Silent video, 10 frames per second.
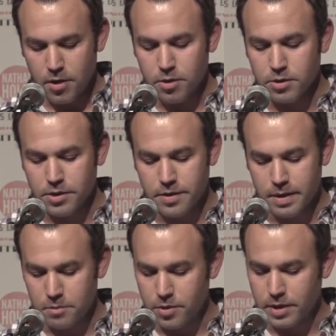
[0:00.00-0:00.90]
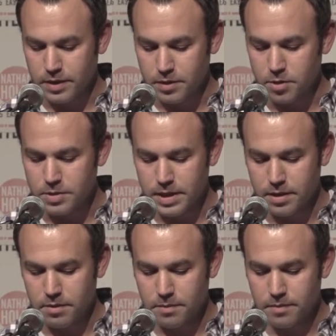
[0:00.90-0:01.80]
Earlier that morning at the
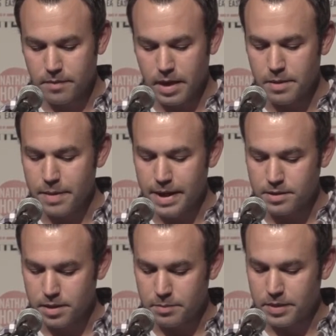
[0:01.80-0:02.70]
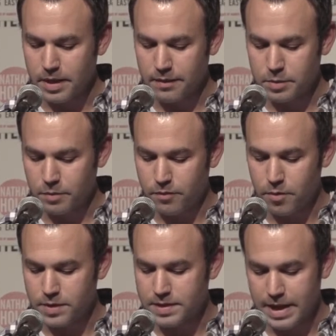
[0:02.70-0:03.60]
hotel, I'd packed up and left before
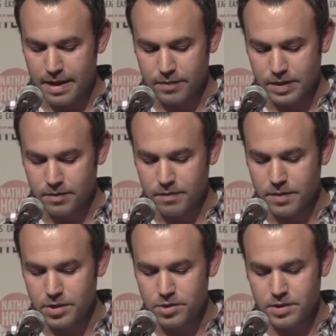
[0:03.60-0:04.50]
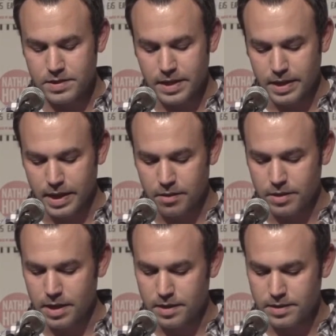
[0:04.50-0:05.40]
the staff had even finished setting out the
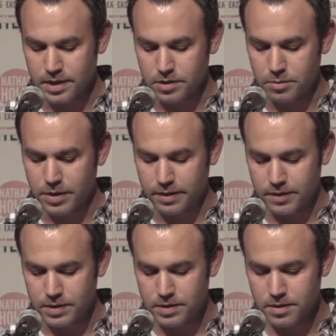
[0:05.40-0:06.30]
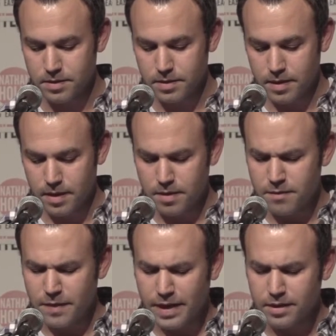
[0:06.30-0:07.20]
continental breakfast.
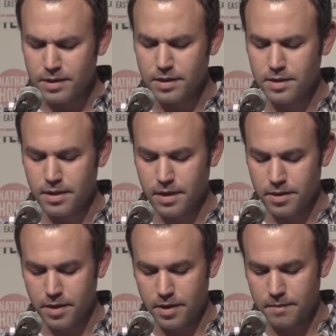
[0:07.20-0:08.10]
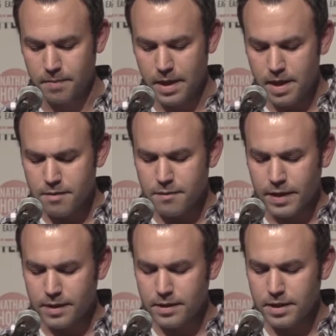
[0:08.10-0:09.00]
Finally, I'd thought.
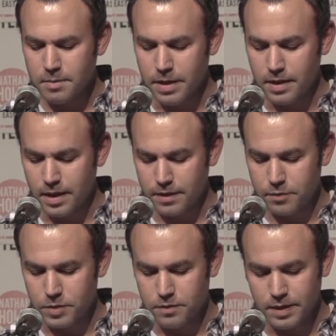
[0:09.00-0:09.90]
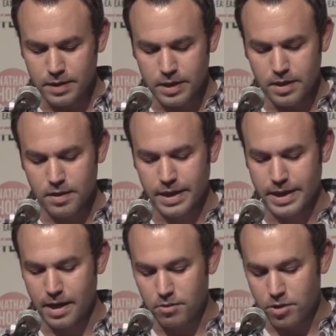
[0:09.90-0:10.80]
Finally, my life was feeling like
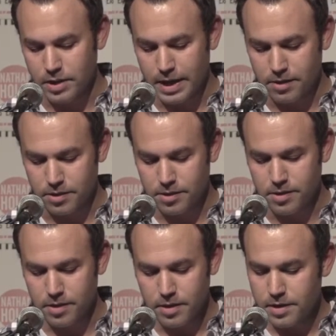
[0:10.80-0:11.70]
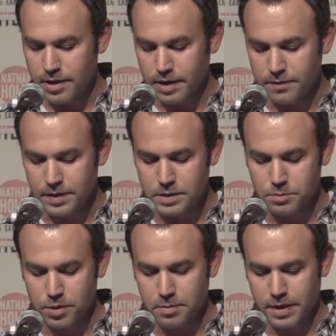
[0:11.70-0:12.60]
an Outlook calendar, not a
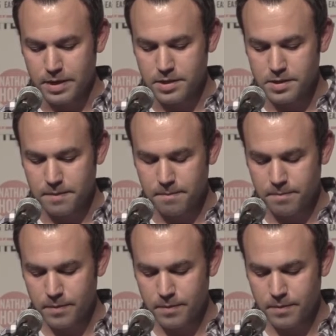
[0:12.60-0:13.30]
Facebook page.